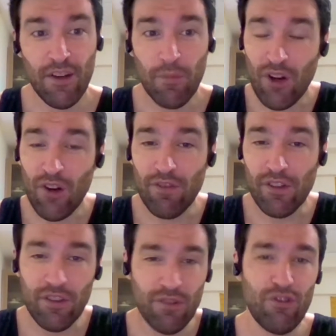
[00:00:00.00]
but hopefully
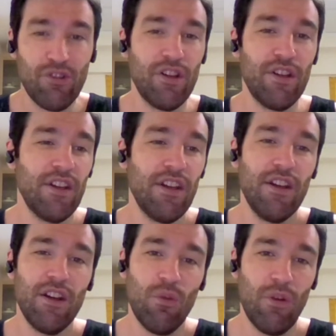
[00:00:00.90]
you enjoy
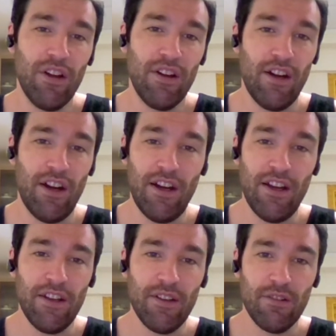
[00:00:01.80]
what
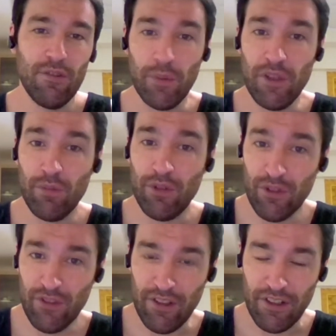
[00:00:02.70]
I will be
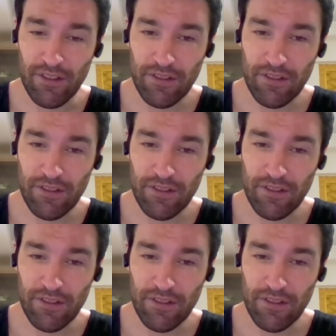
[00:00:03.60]
producing.